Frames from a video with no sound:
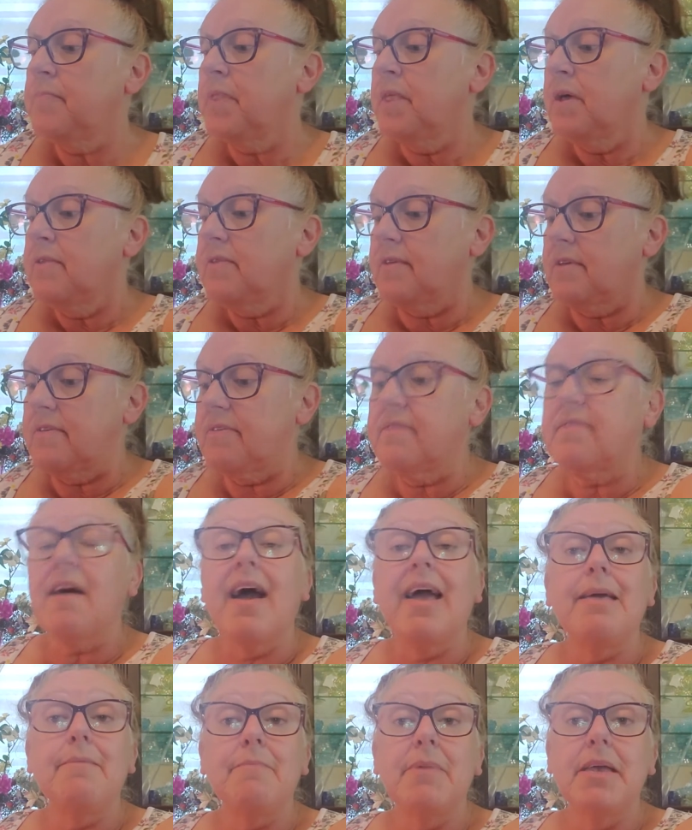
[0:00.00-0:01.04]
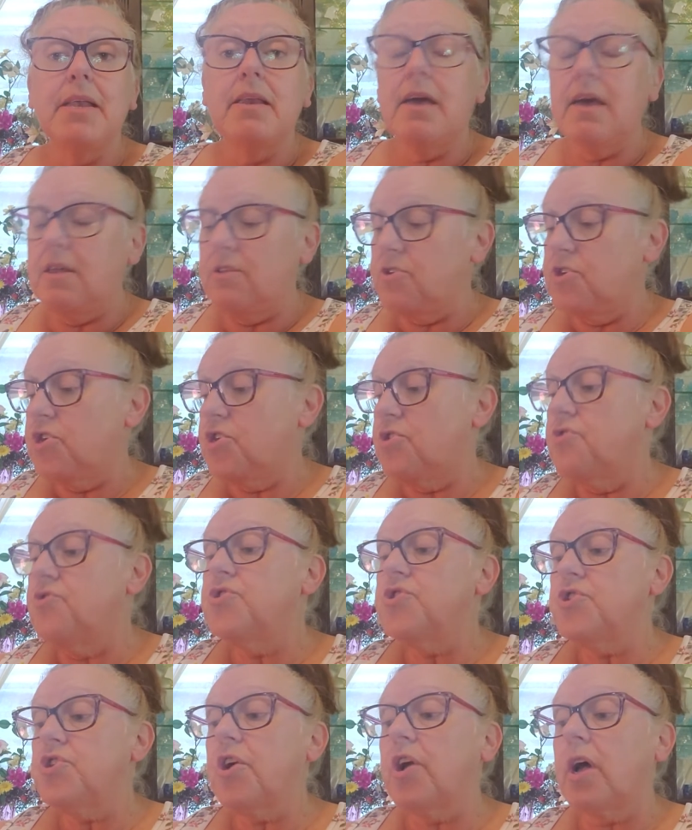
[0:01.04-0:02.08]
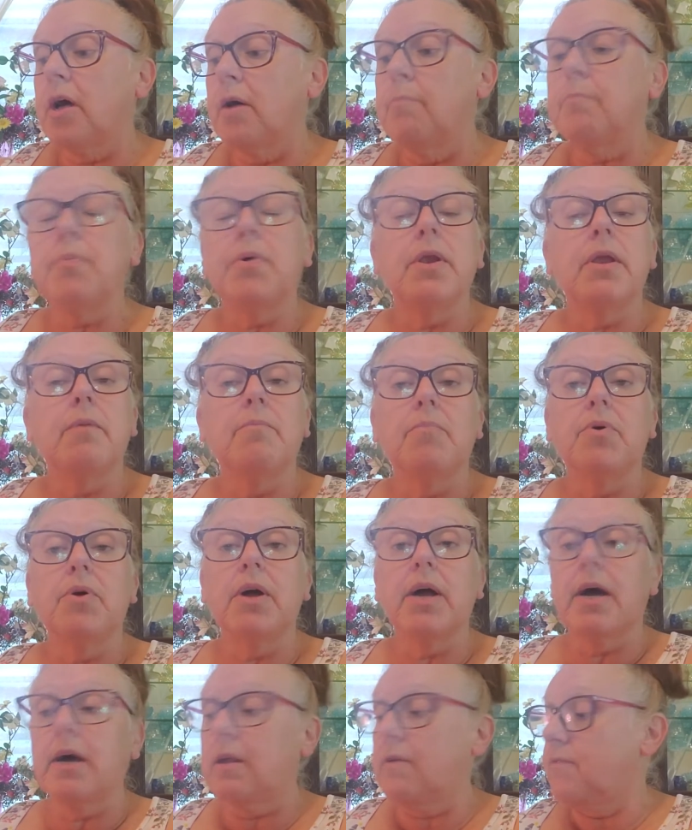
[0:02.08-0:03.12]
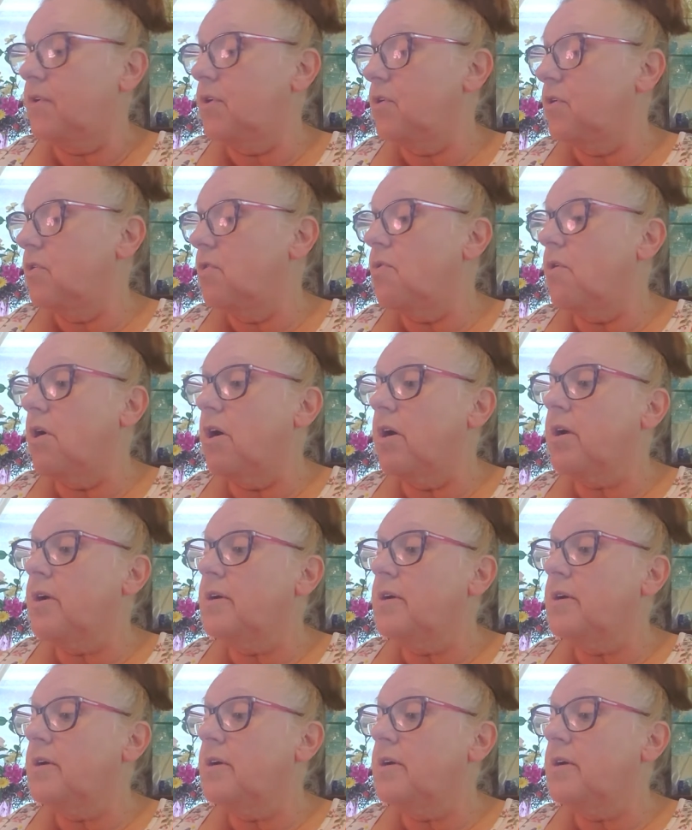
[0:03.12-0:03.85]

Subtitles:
It's a Simon & Schuster Company book out of New York,